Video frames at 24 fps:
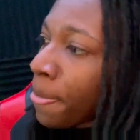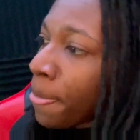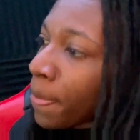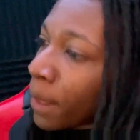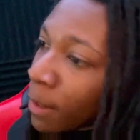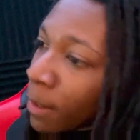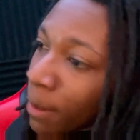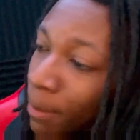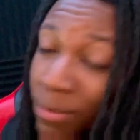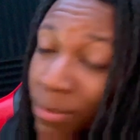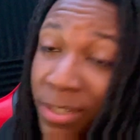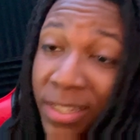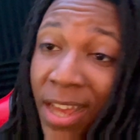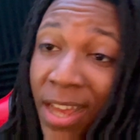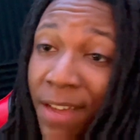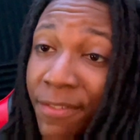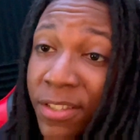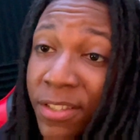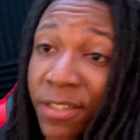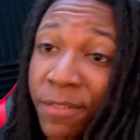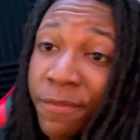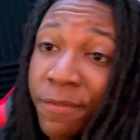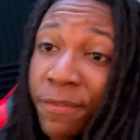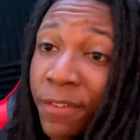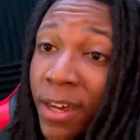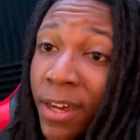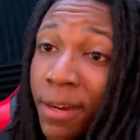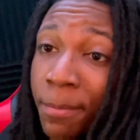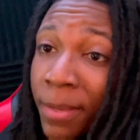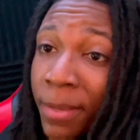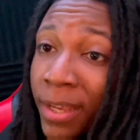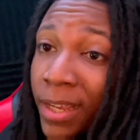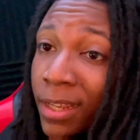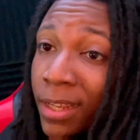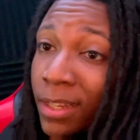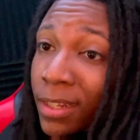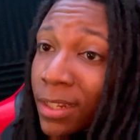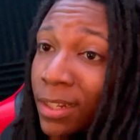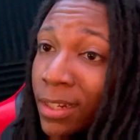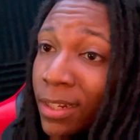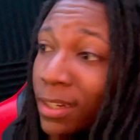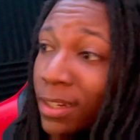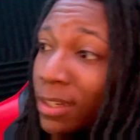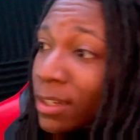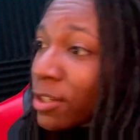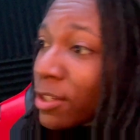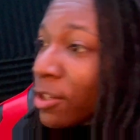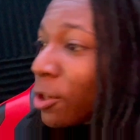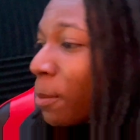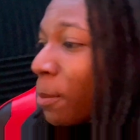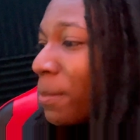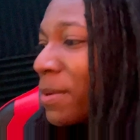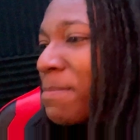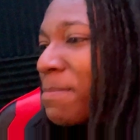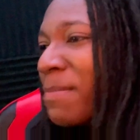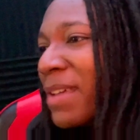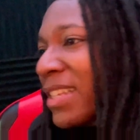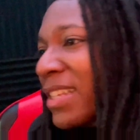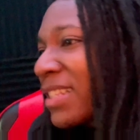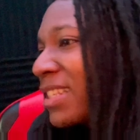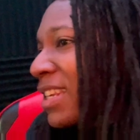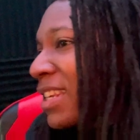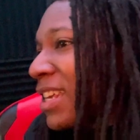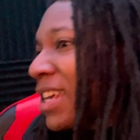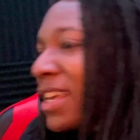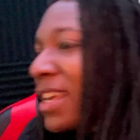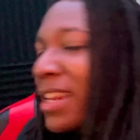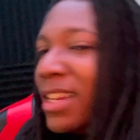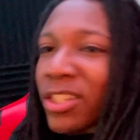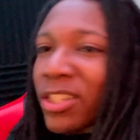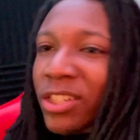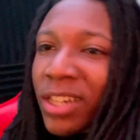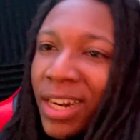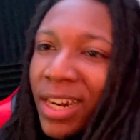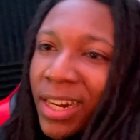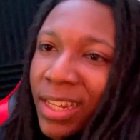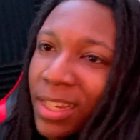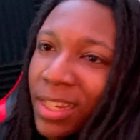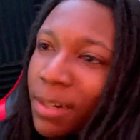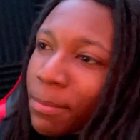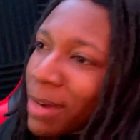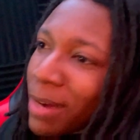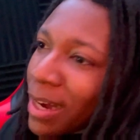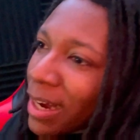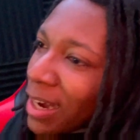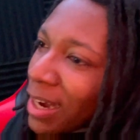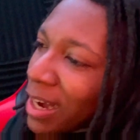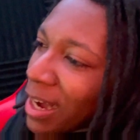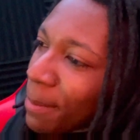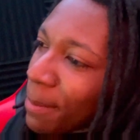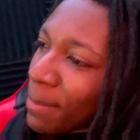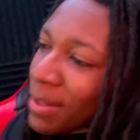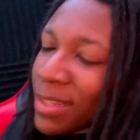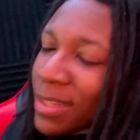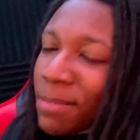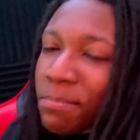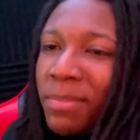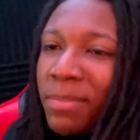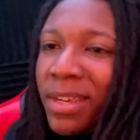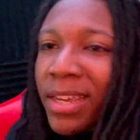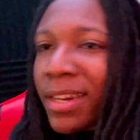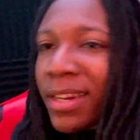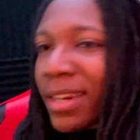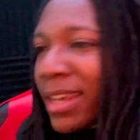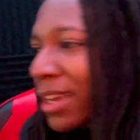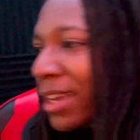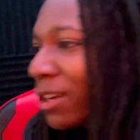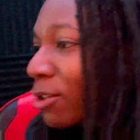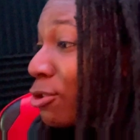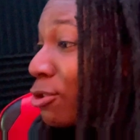I'm just having some fun, man. Don't be mixing in and trying to get in my comments and being negative.